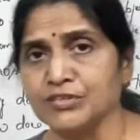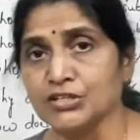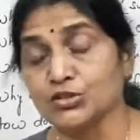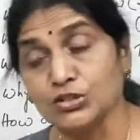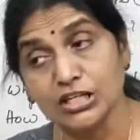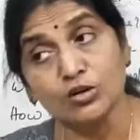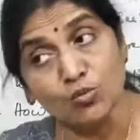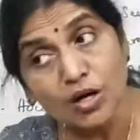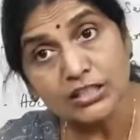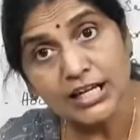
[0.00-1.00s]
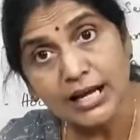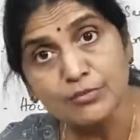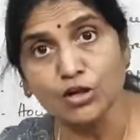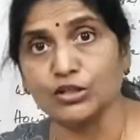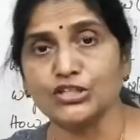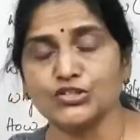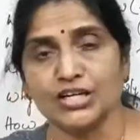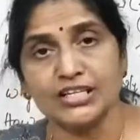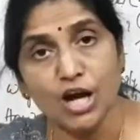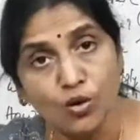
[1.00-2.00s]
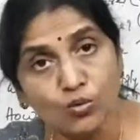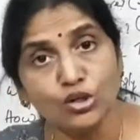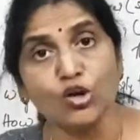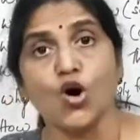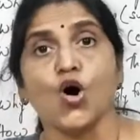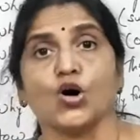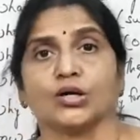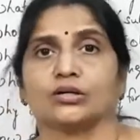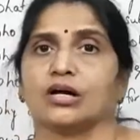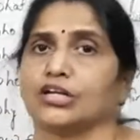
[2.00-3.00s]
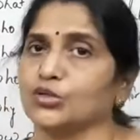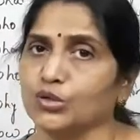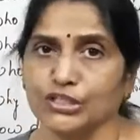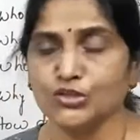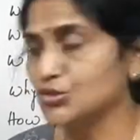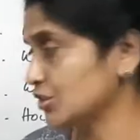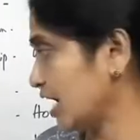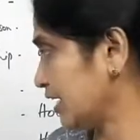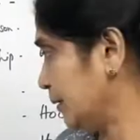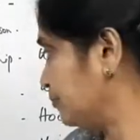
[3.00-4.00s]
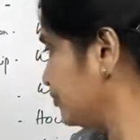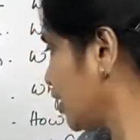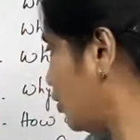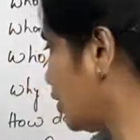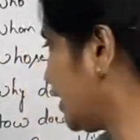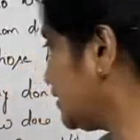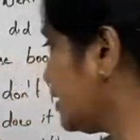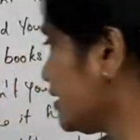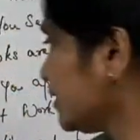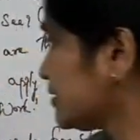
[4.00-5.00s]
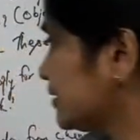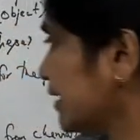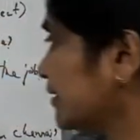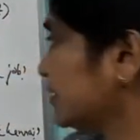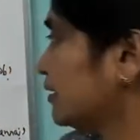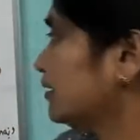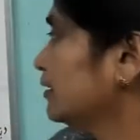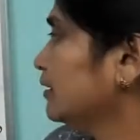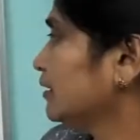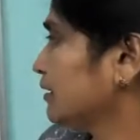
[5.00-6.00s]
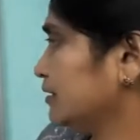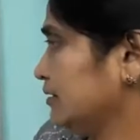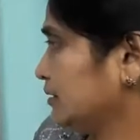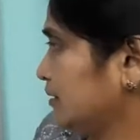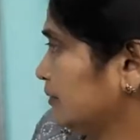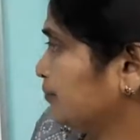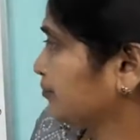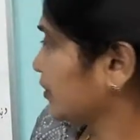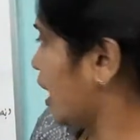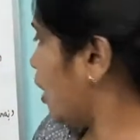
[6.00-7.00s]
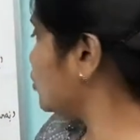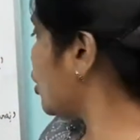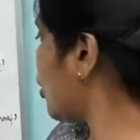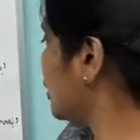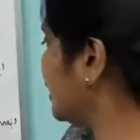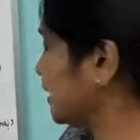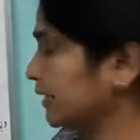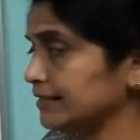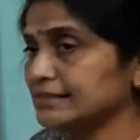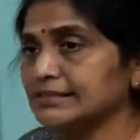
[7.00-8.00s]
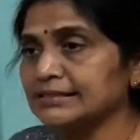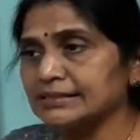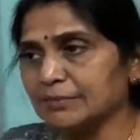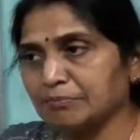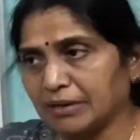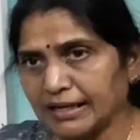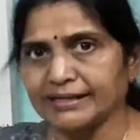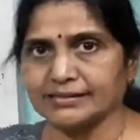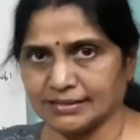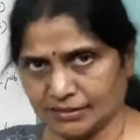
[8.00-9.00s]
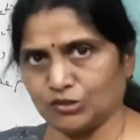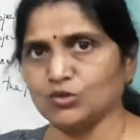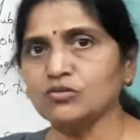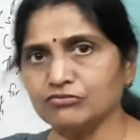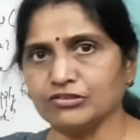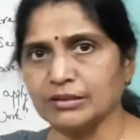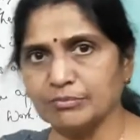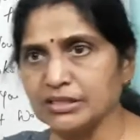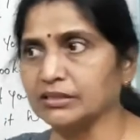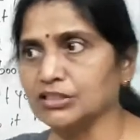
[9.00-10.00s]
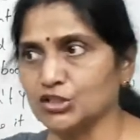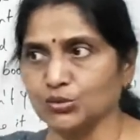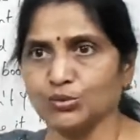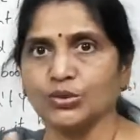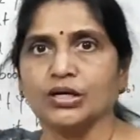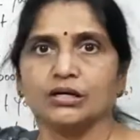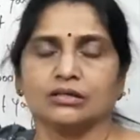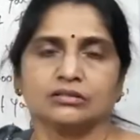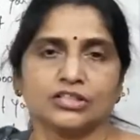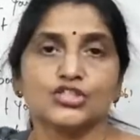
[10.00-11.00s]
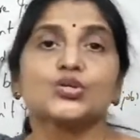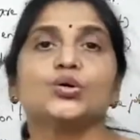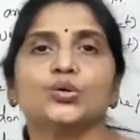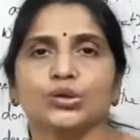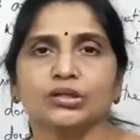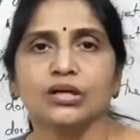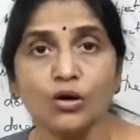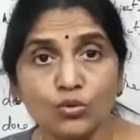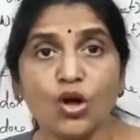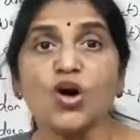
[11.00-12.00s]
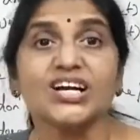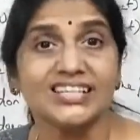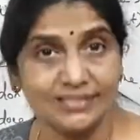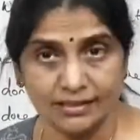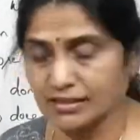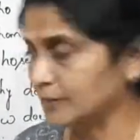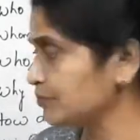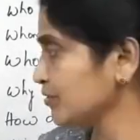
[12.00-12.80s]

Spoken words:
So till what time you are going to study? How long are you going to study? Okay, then I said how long is the place, from here to the school? How long is it?